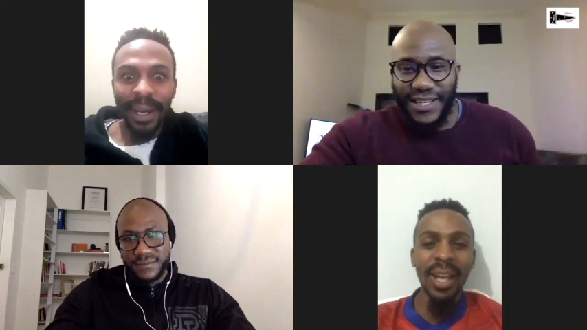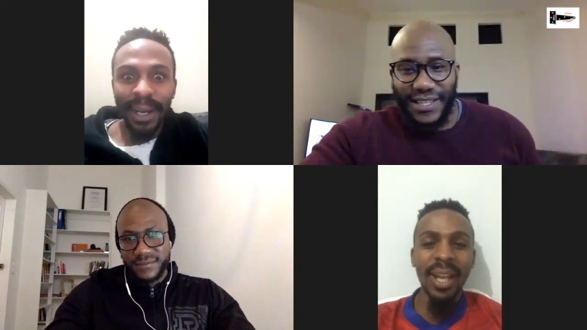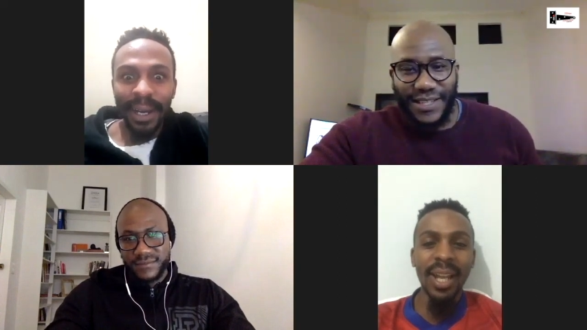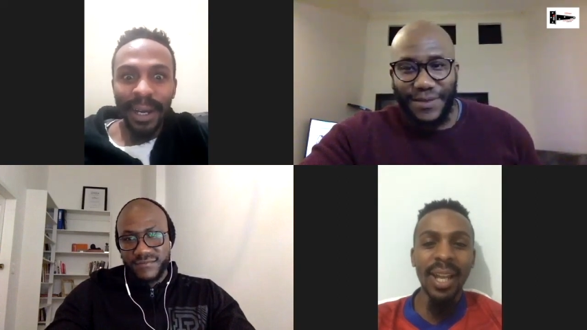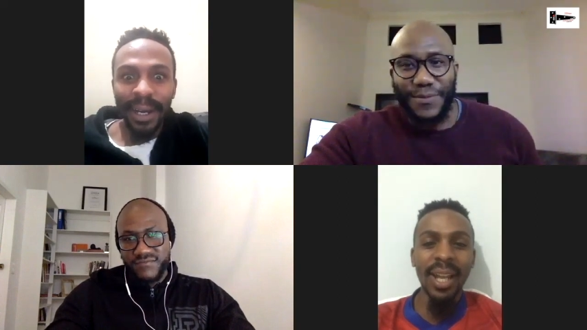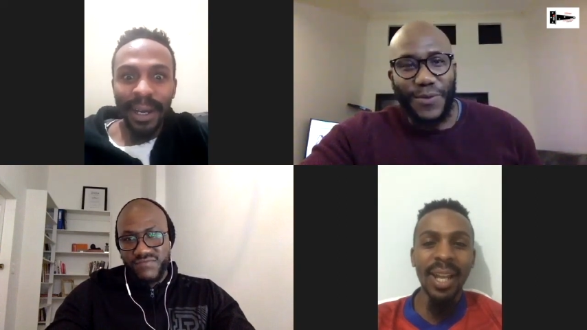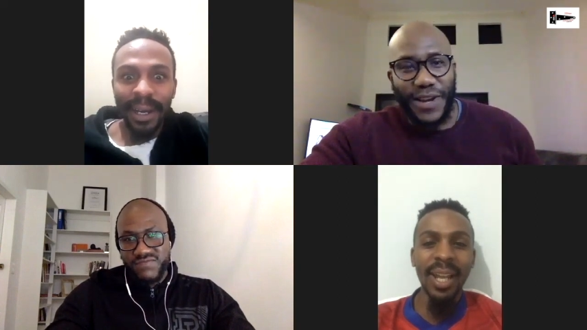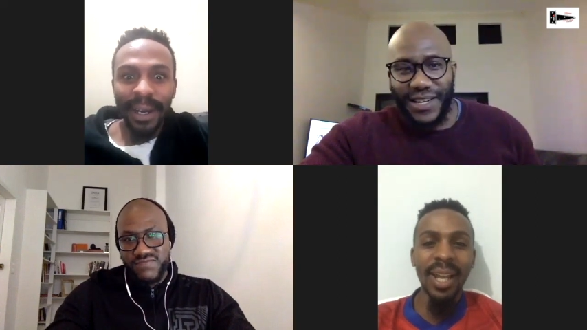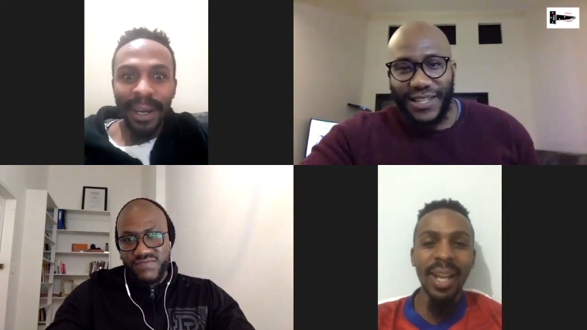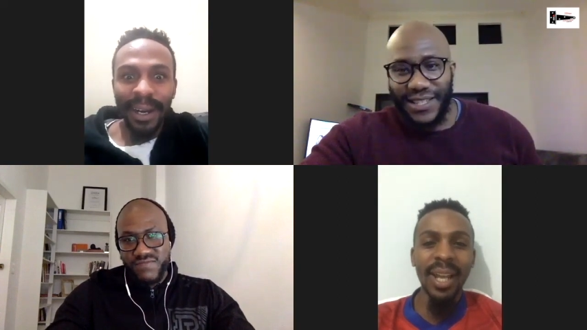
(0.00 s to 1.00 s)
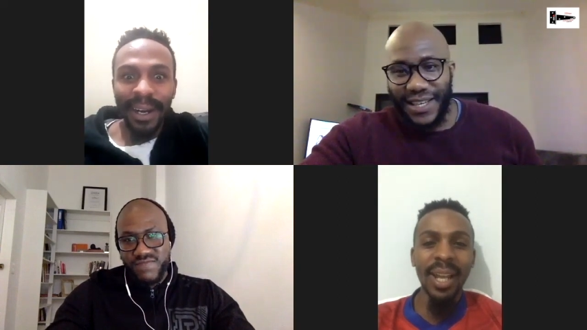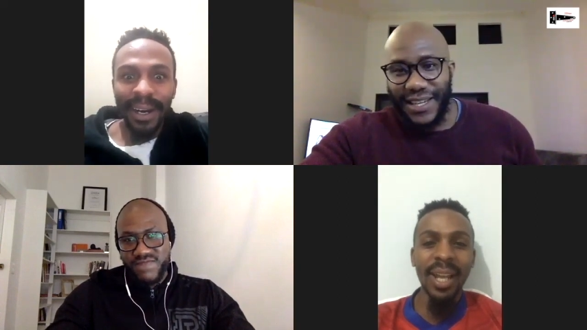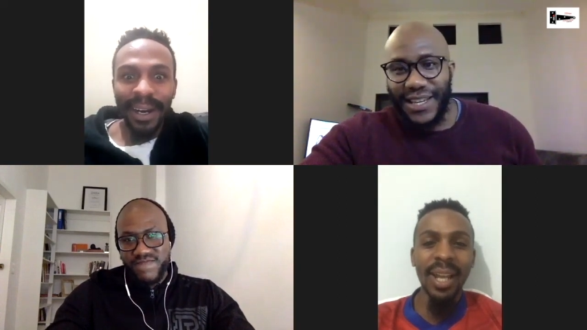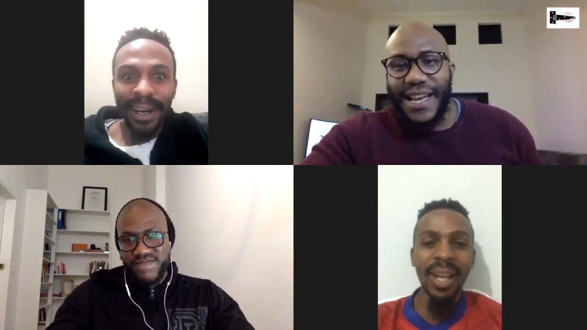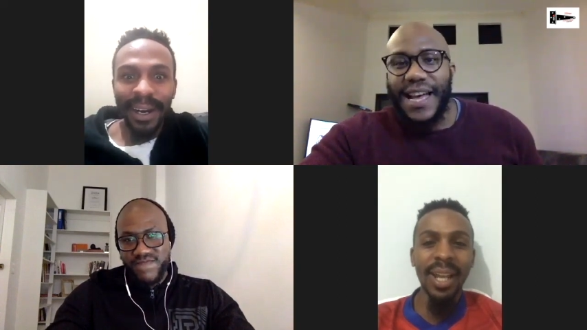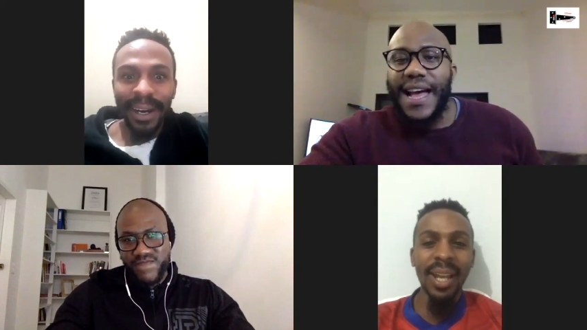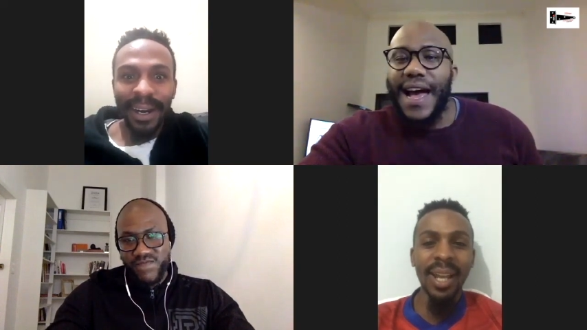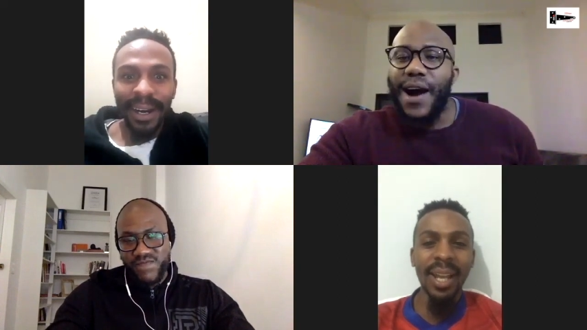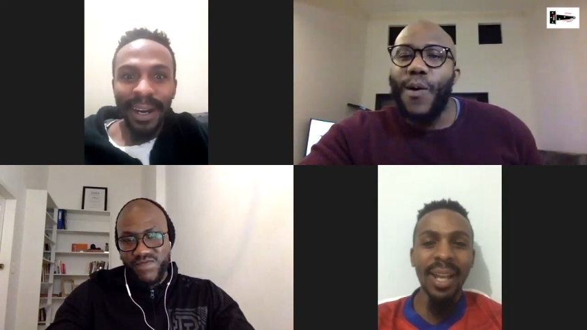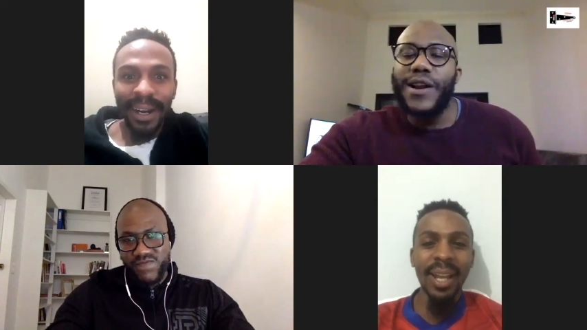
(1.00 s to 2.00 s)
Speaker 1: It's the weirdest thing.
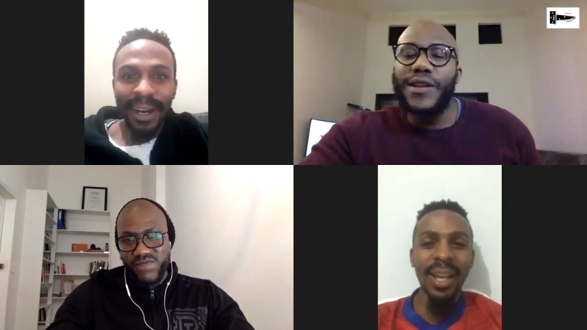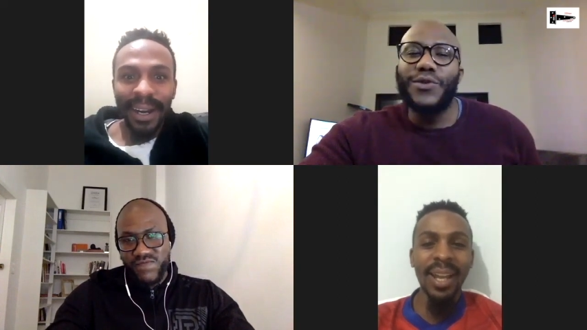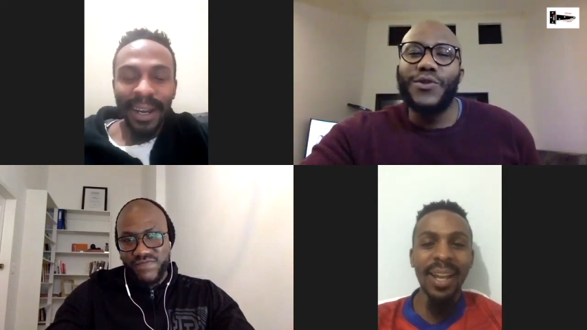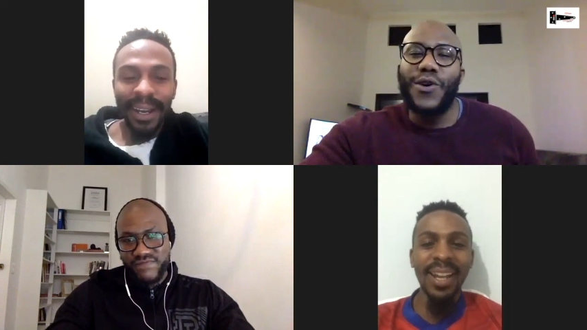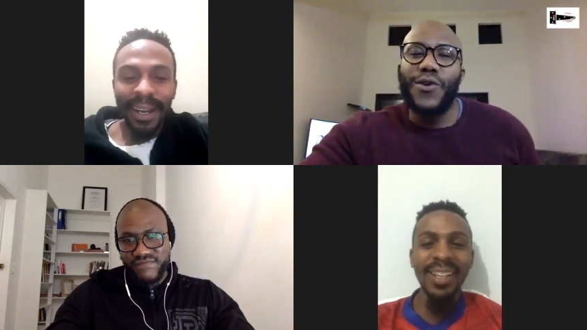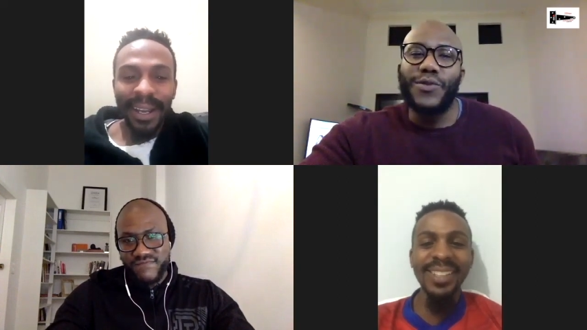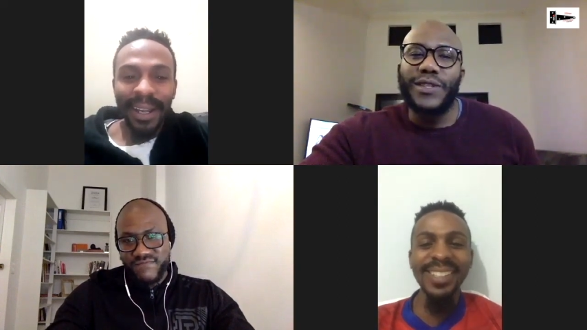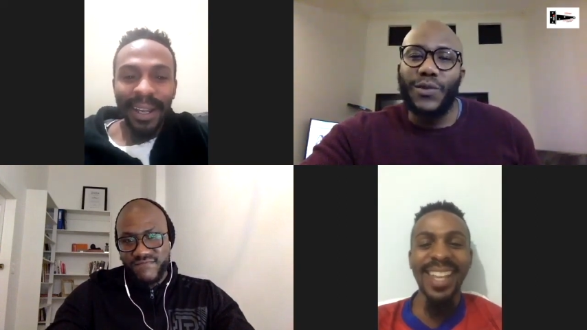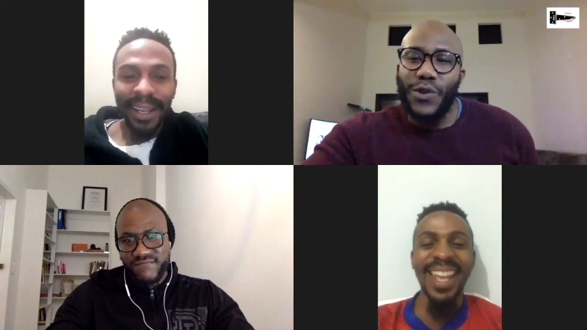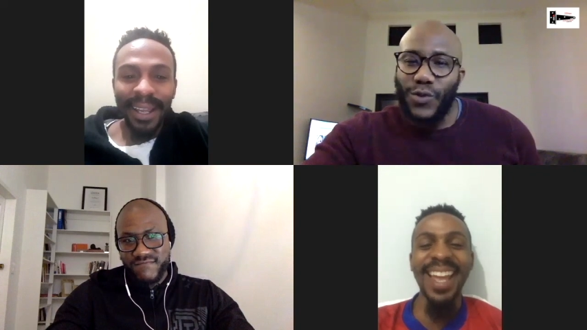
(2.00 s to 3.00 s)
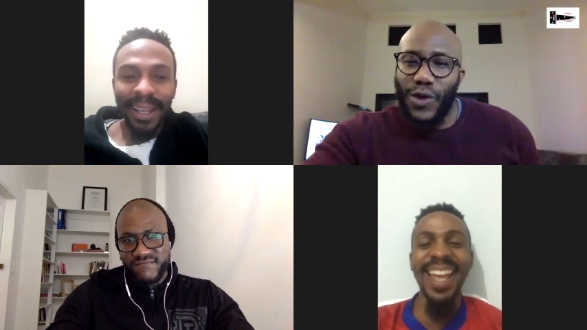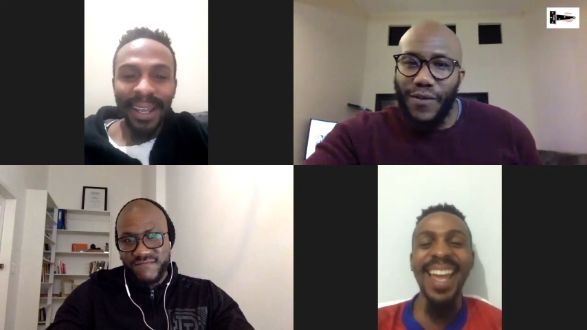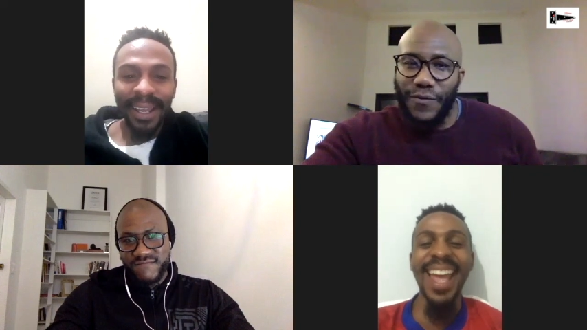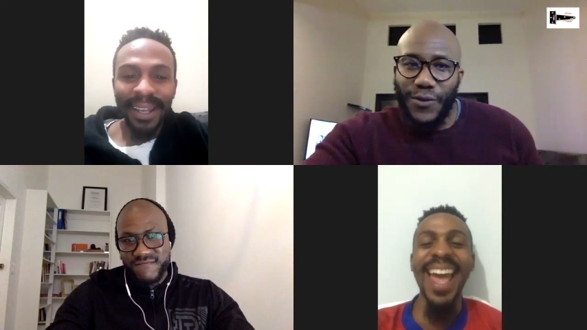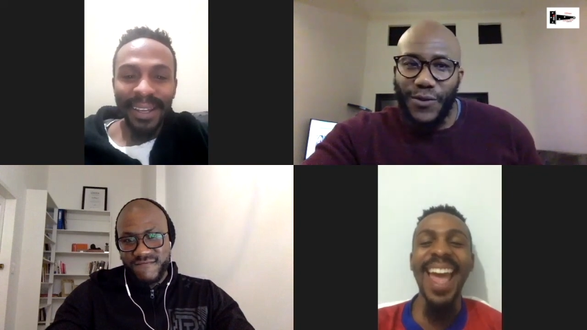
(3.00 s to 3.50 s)
I wanted to know which which one of